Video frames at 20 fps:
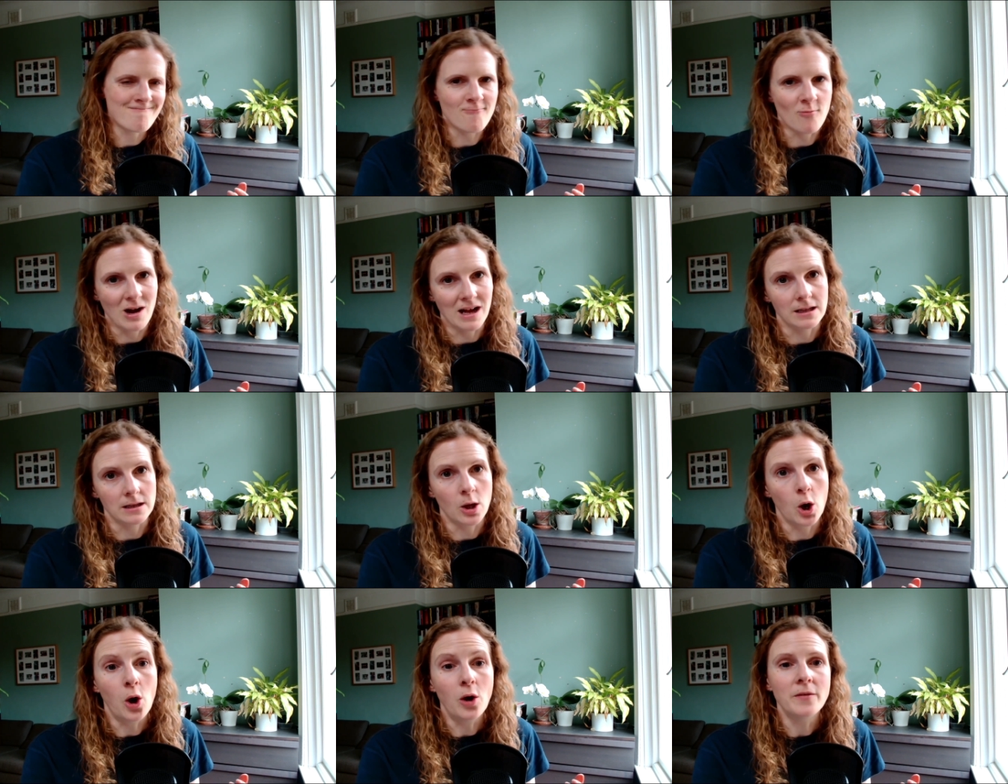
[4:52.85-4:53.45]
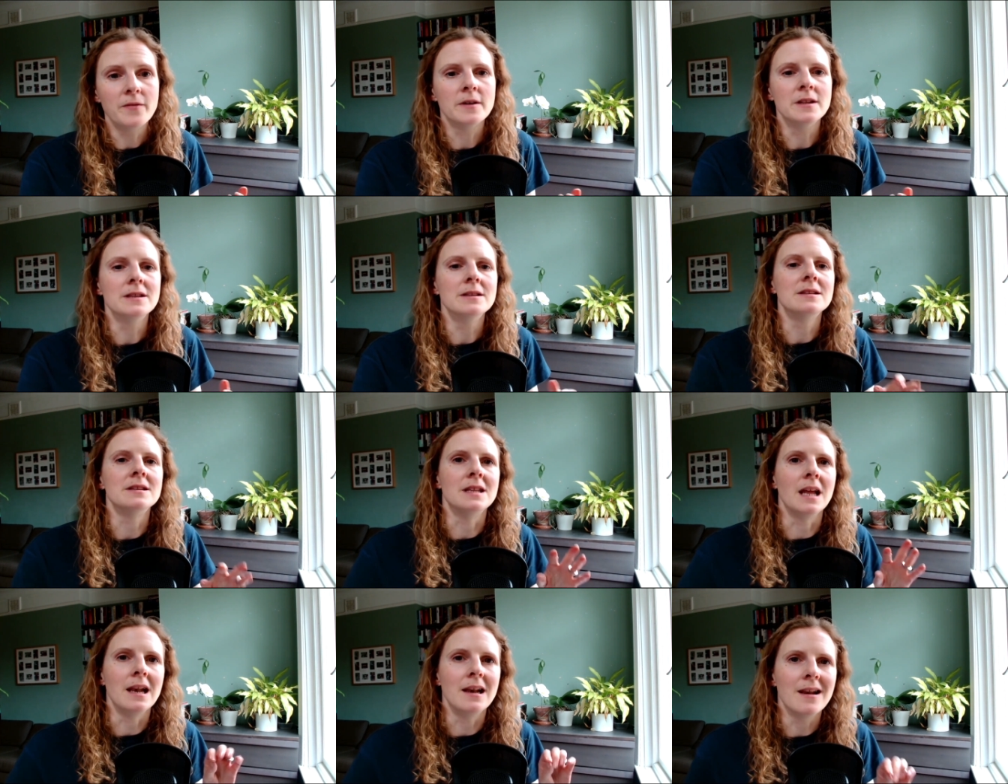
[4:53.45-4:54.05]
well,
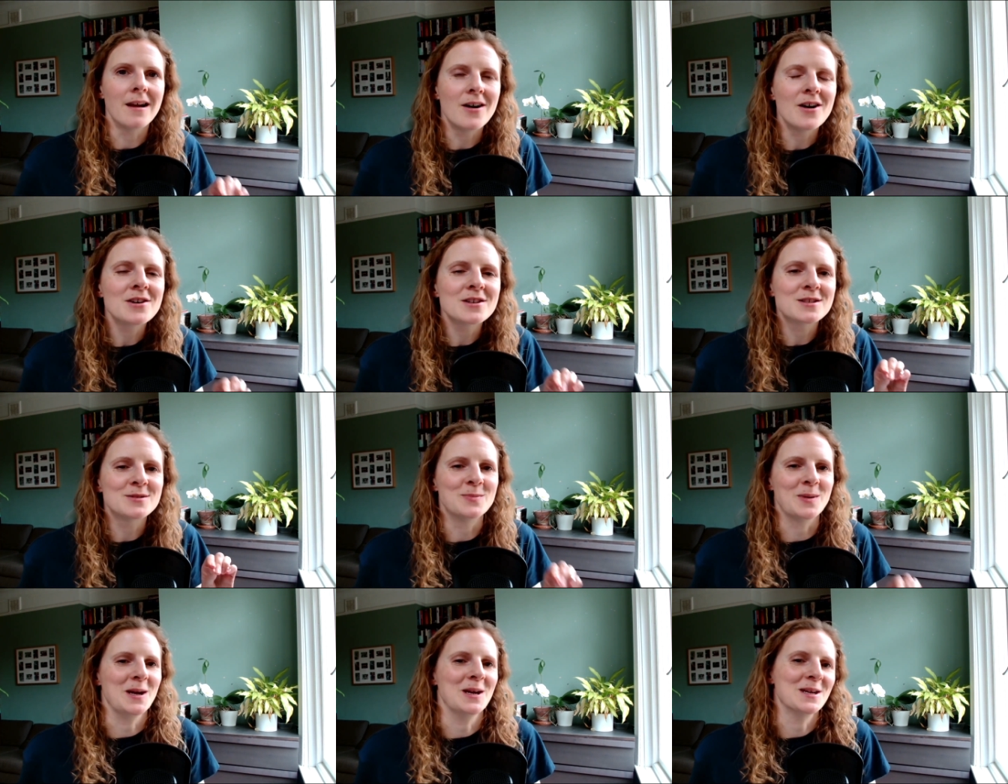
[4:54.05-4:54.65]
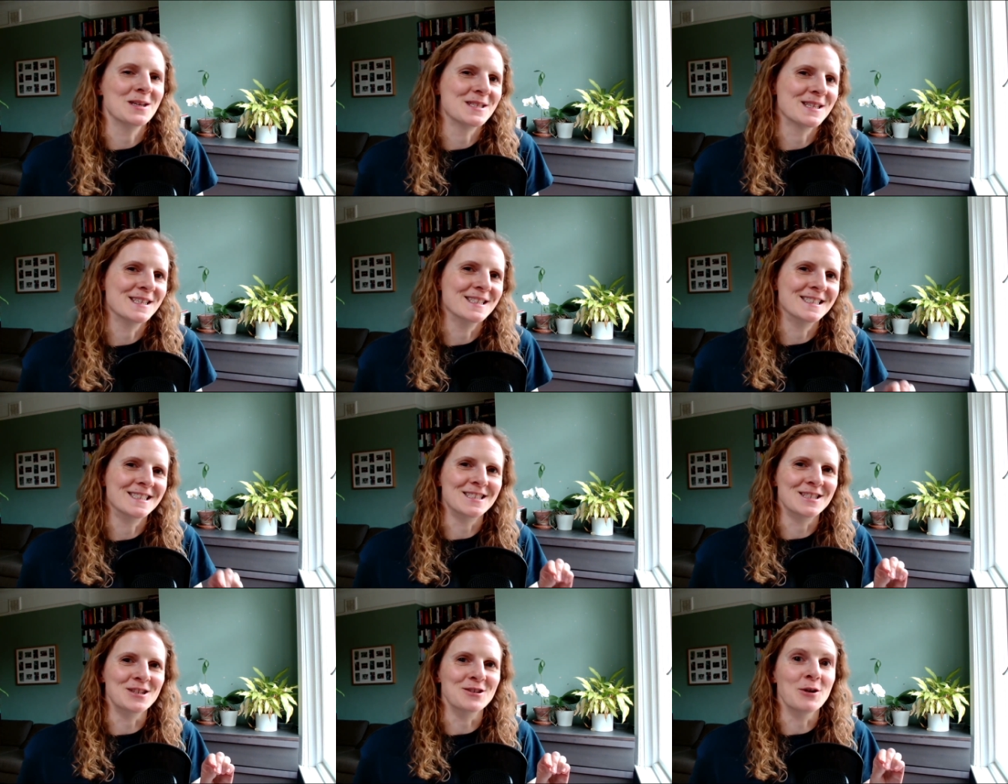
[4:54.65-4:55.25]
often the last
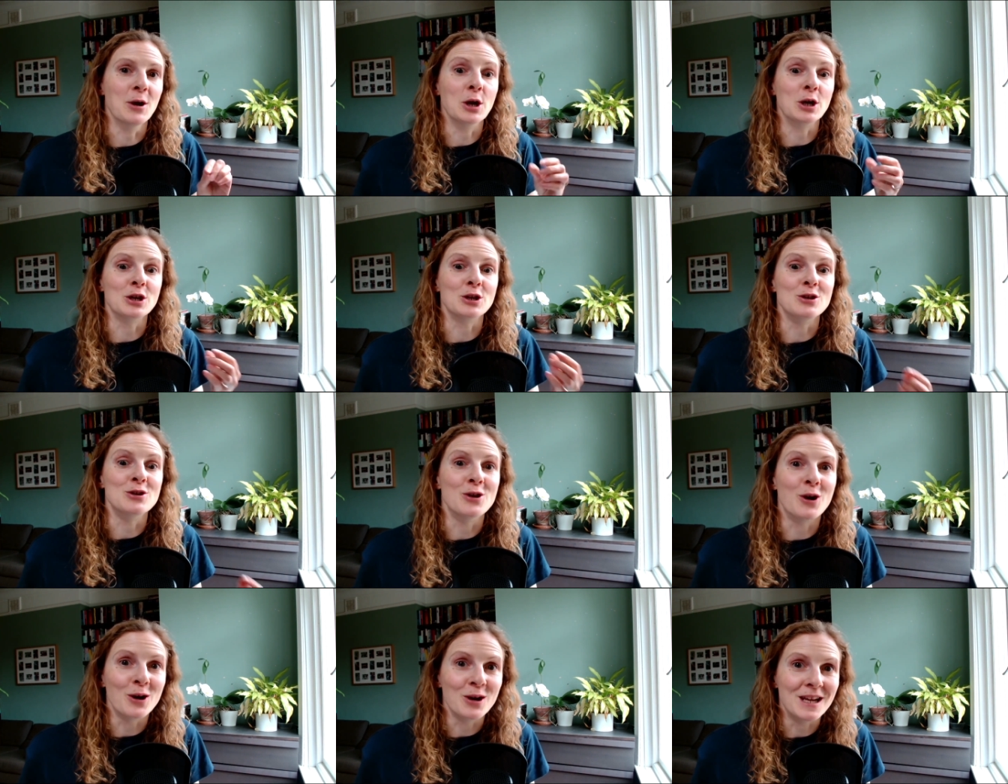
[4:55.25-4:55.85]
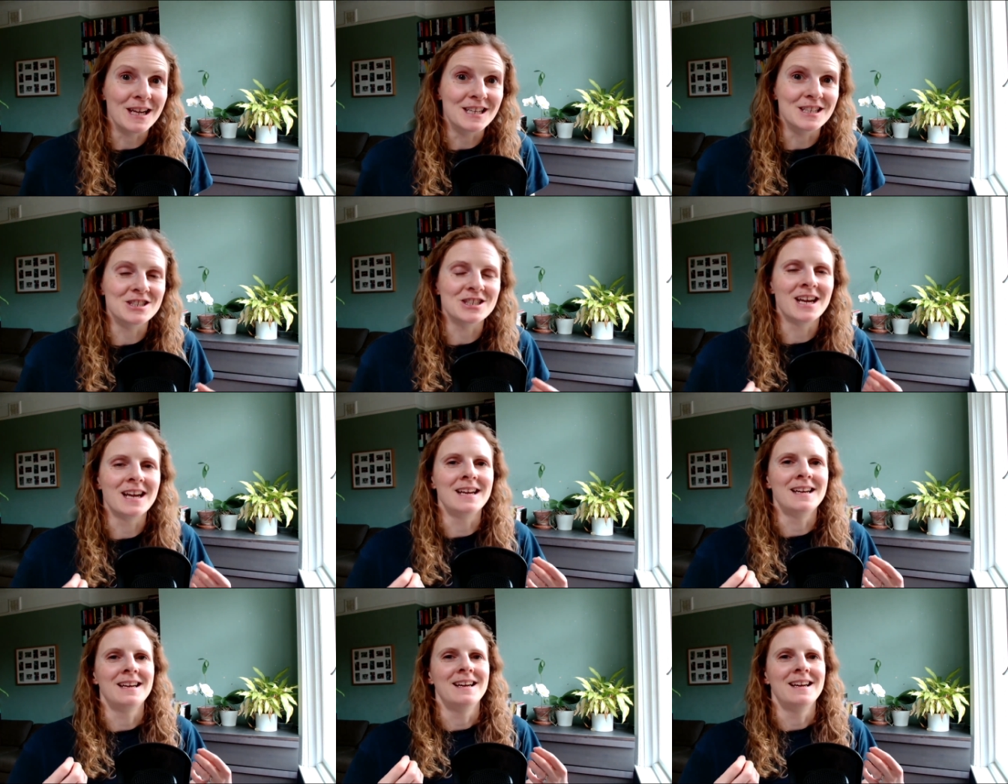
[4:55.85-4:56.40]
person to acknowledge